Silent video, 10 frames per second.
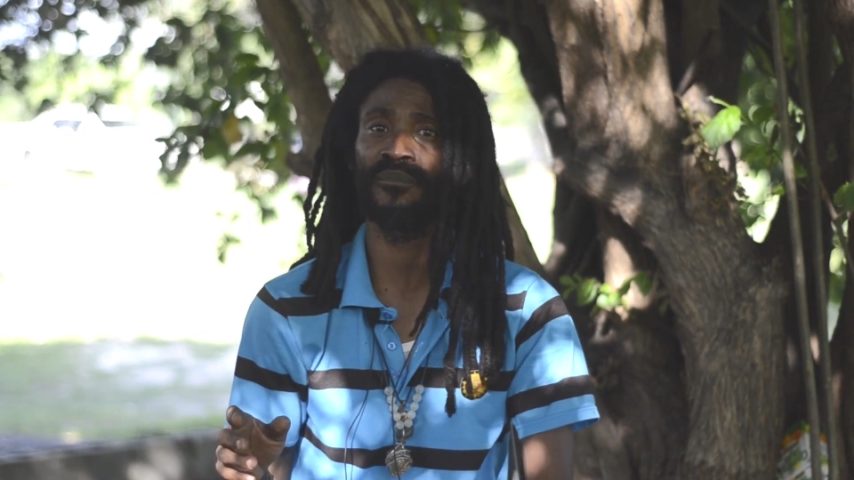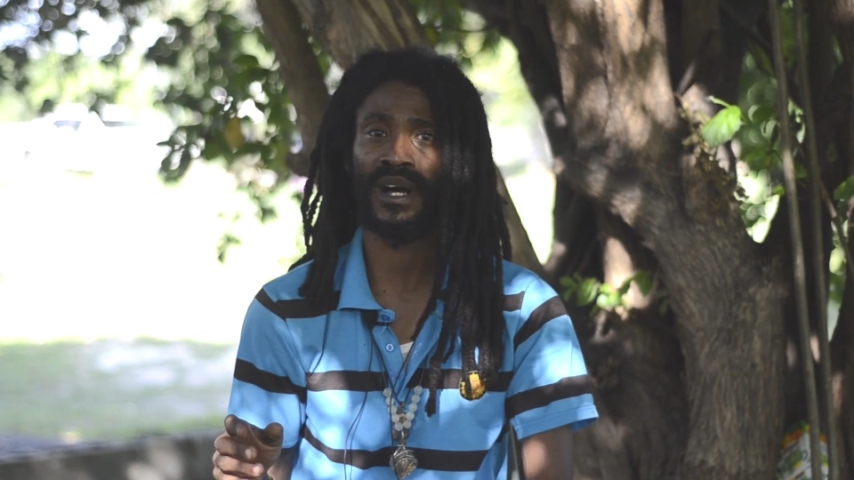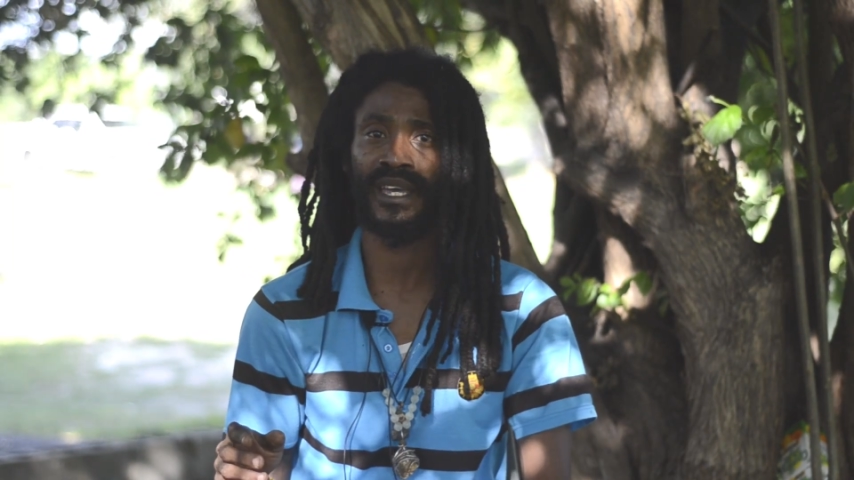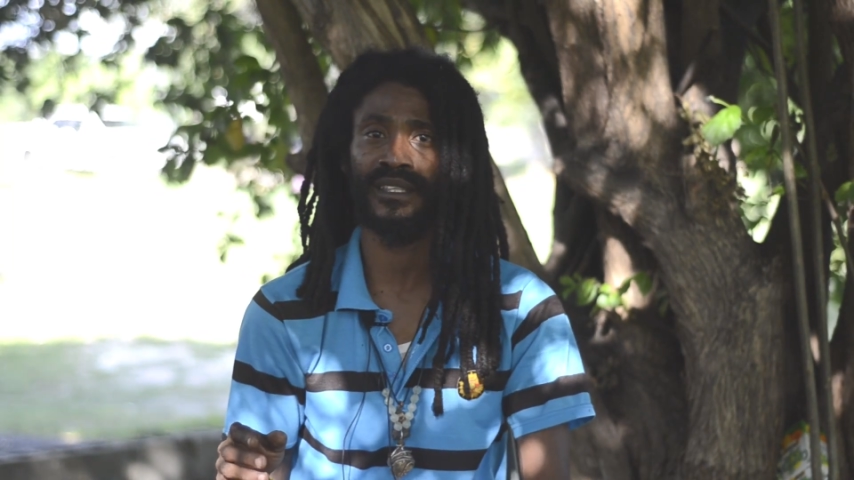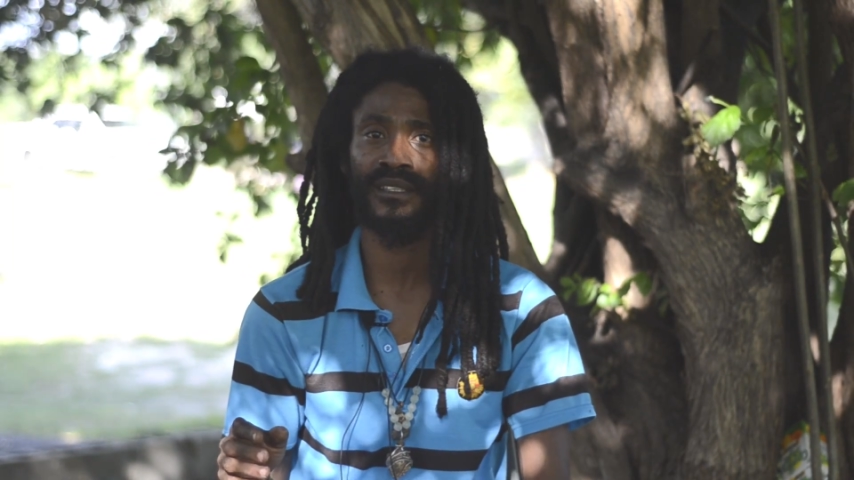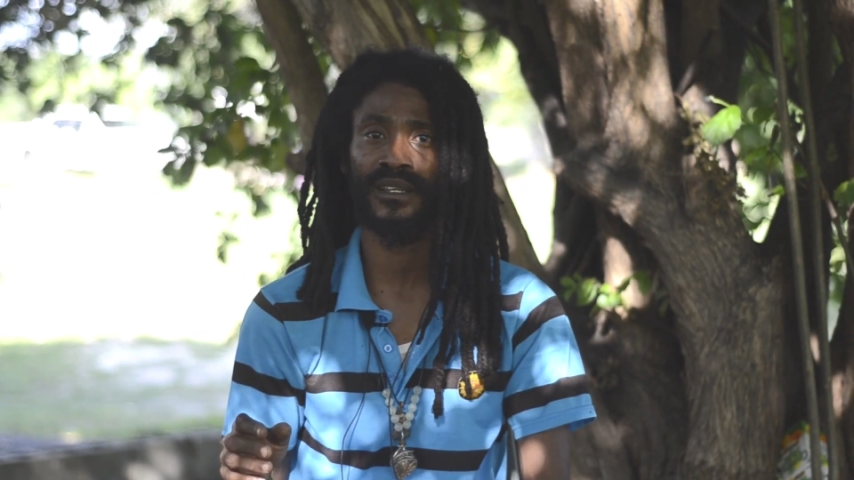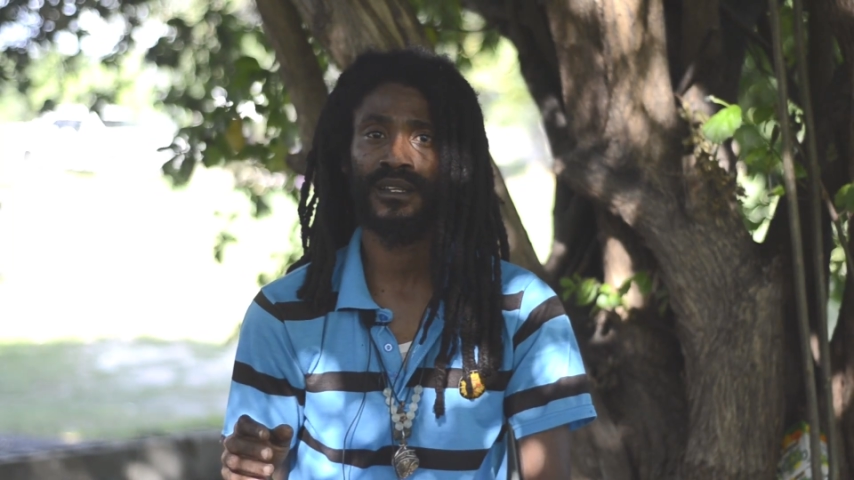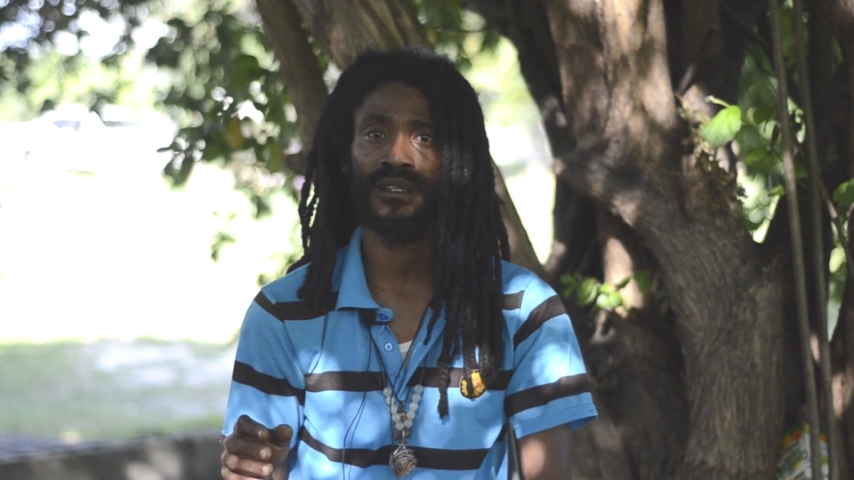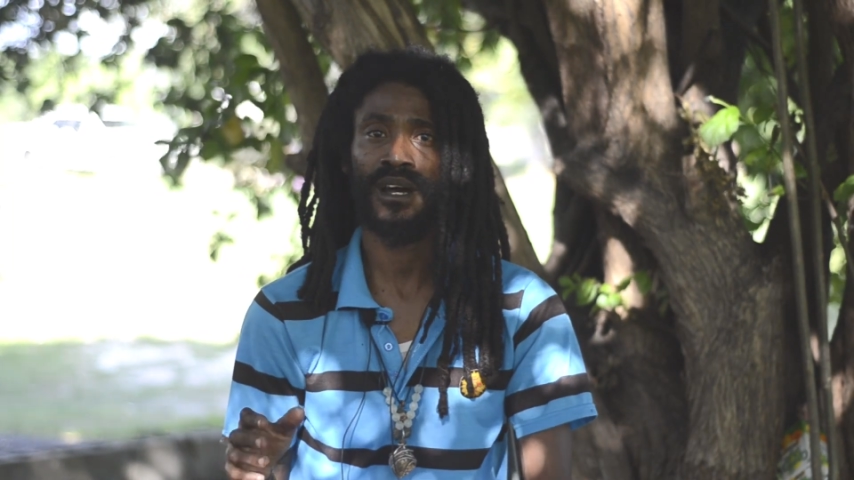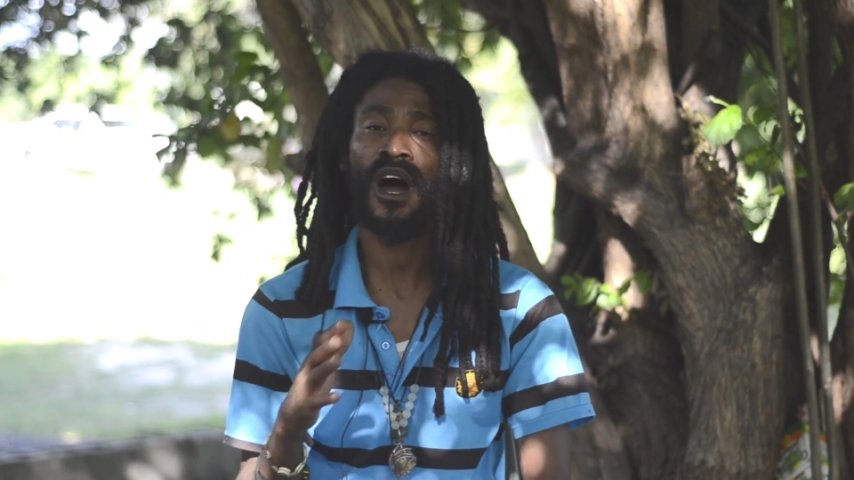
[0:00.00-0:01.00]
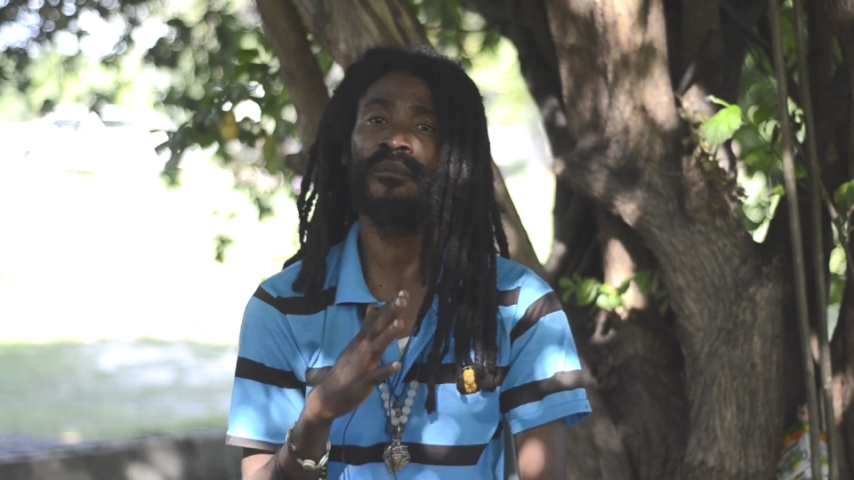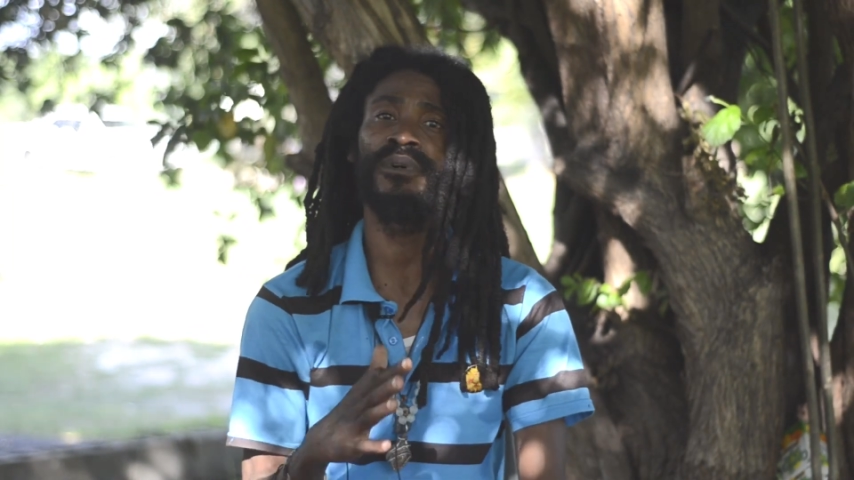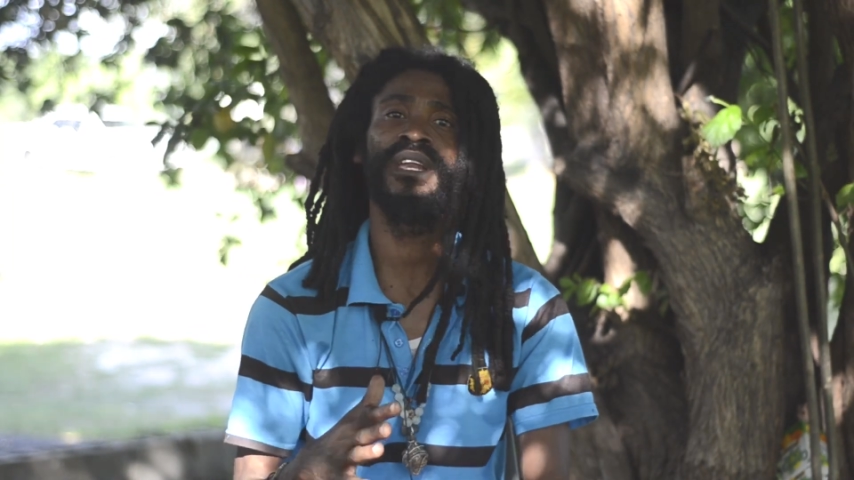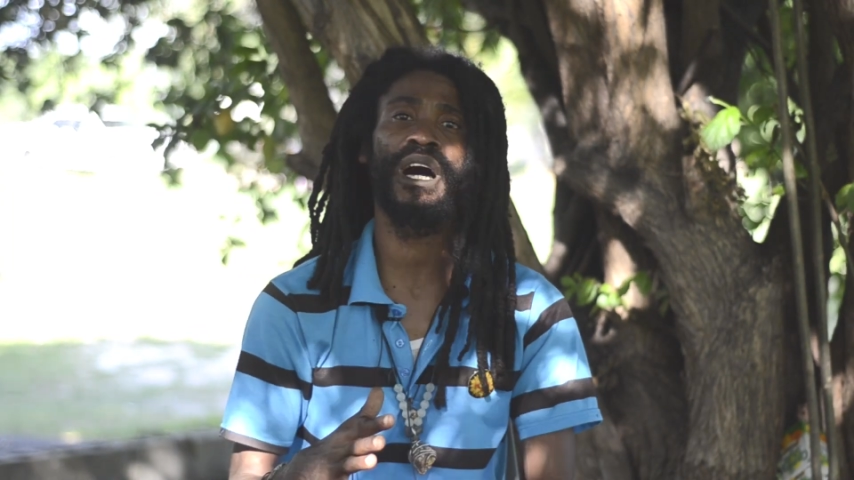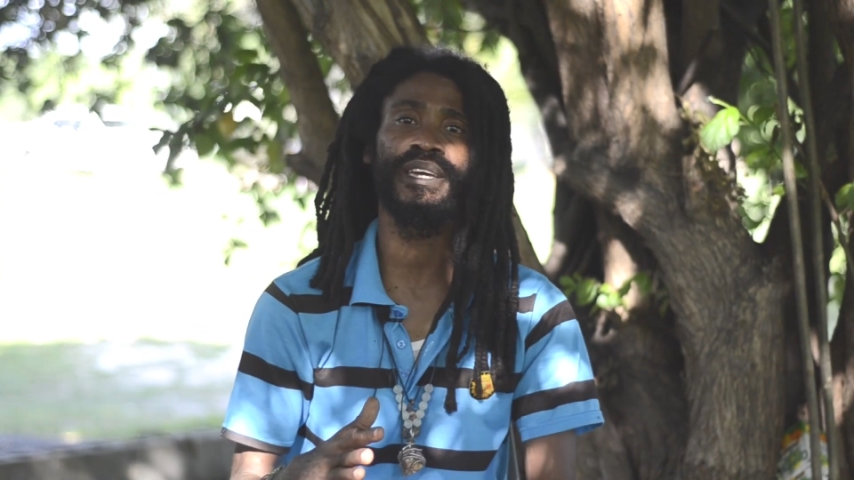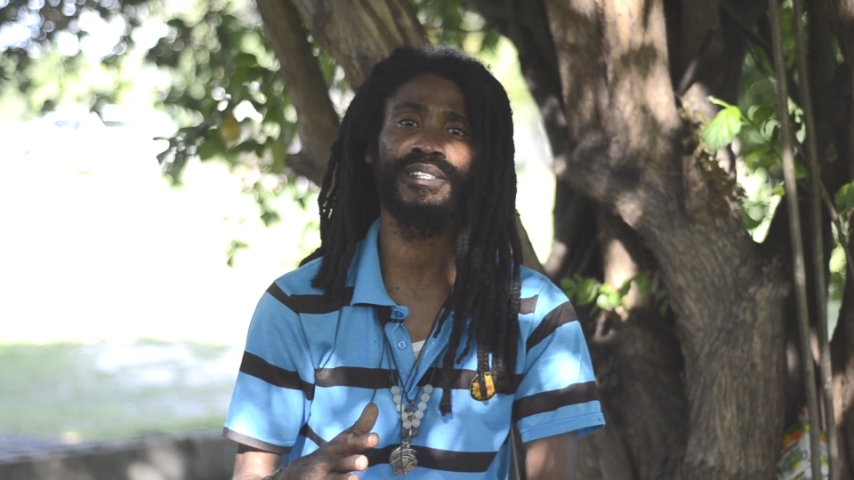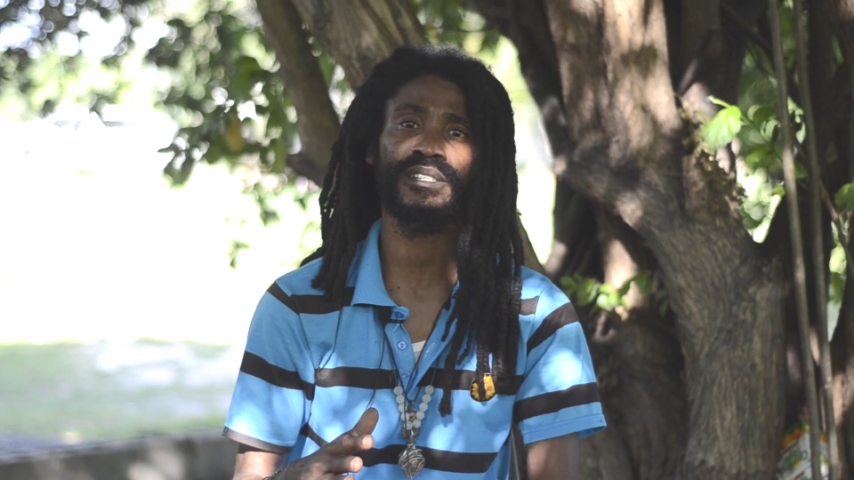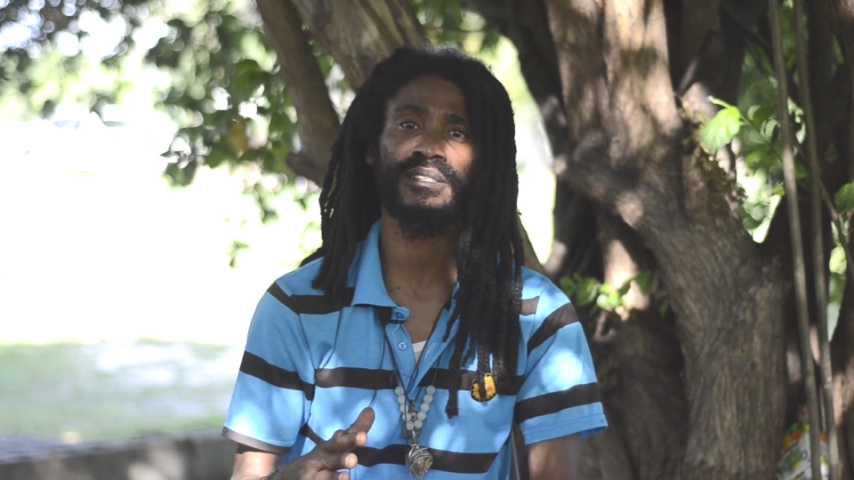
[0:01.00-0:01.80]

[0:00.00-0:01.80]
mind. Harmonize.